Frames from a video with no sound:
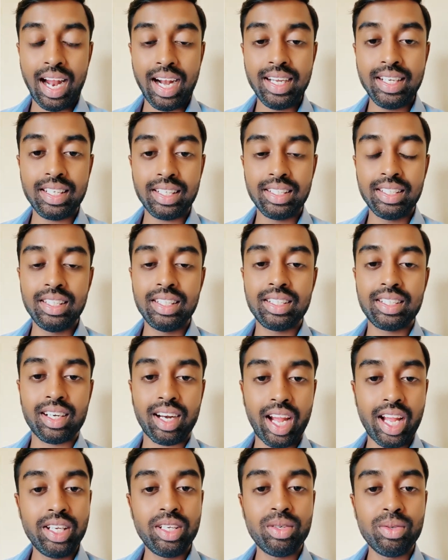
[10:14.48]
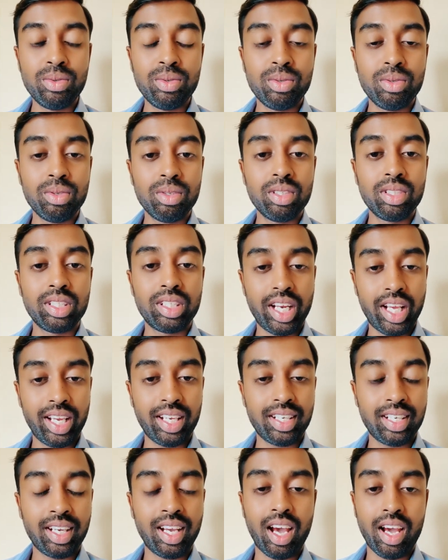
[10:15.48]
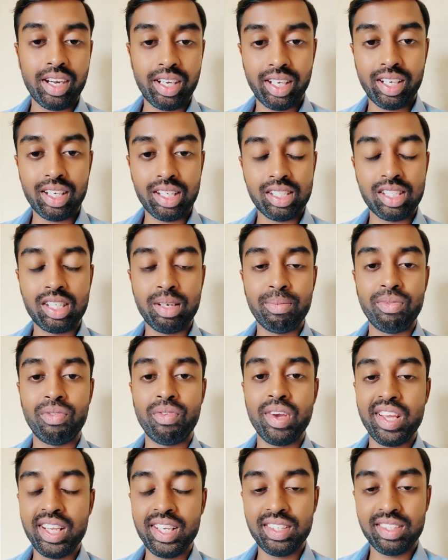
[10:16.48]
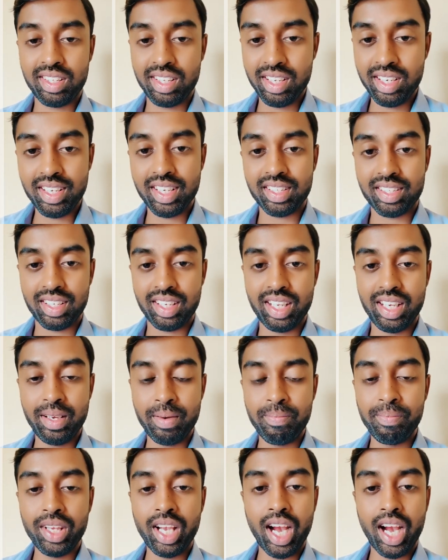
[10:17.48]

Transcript: And try to take articleship very seriously